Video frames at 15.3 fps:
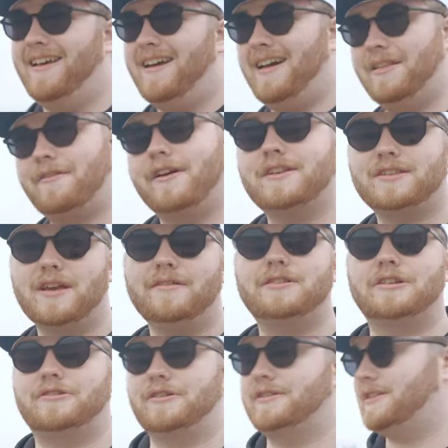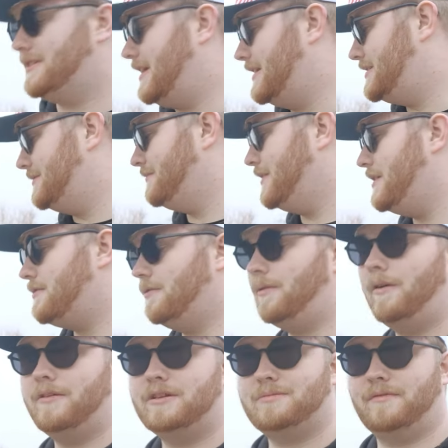and the great service history, because it's had some really cool
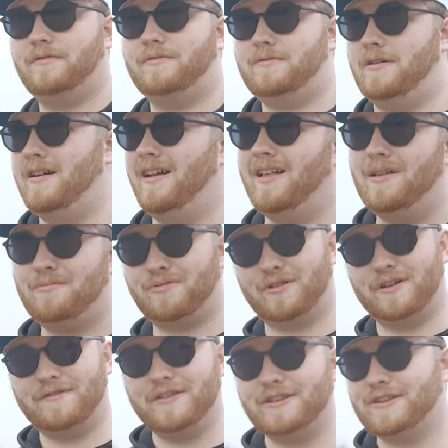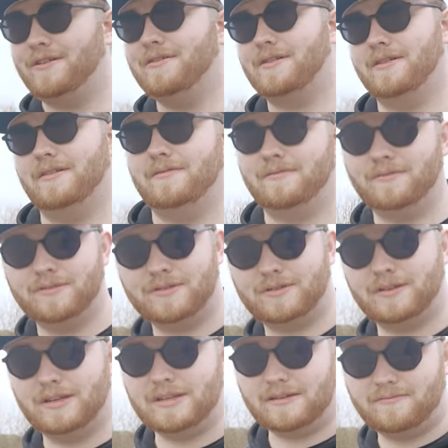owners before. Previous owner
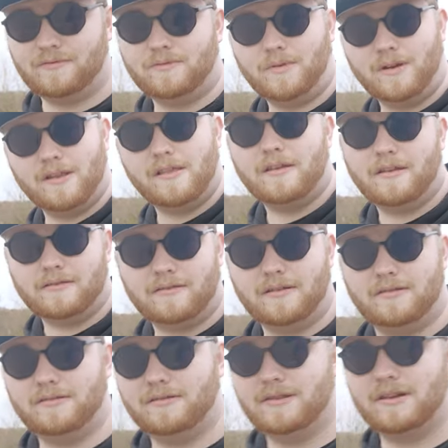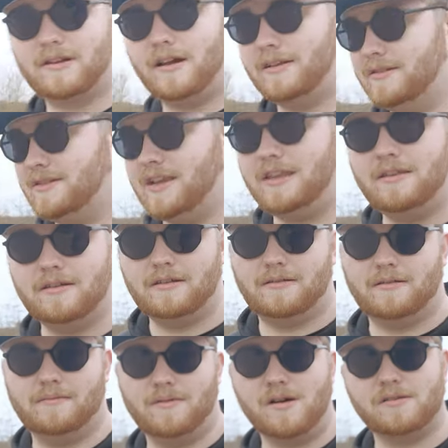was is one of the, the kind of
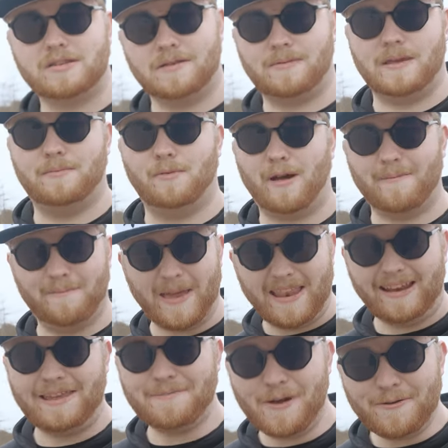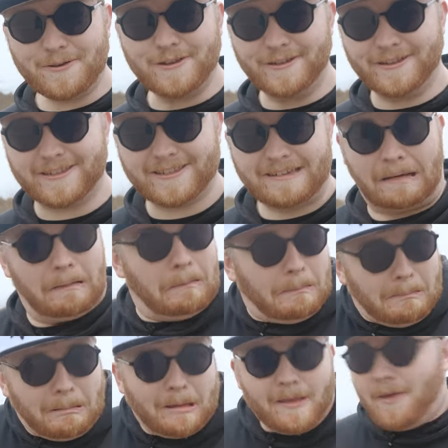senior marketing people at Bentley Motors,
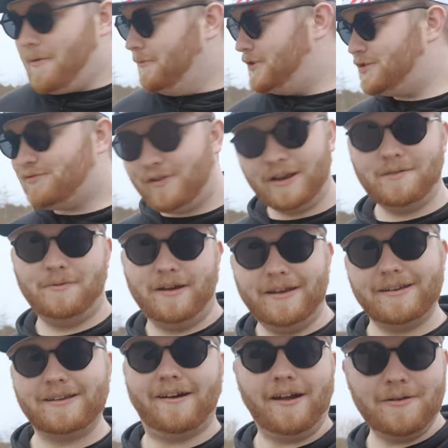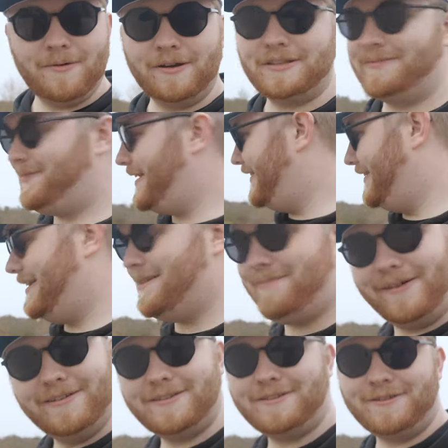which is really weird. Guy who works at Bentley, he
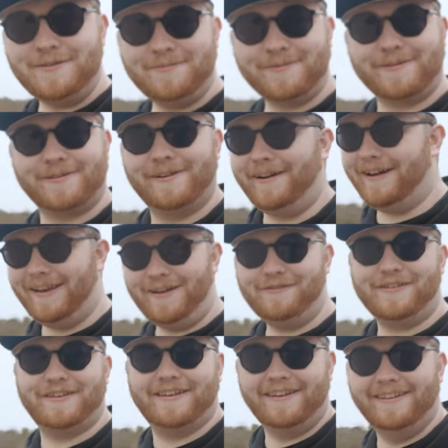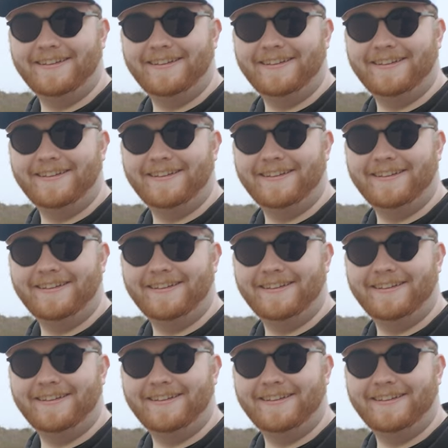buys a Subaru. I love it.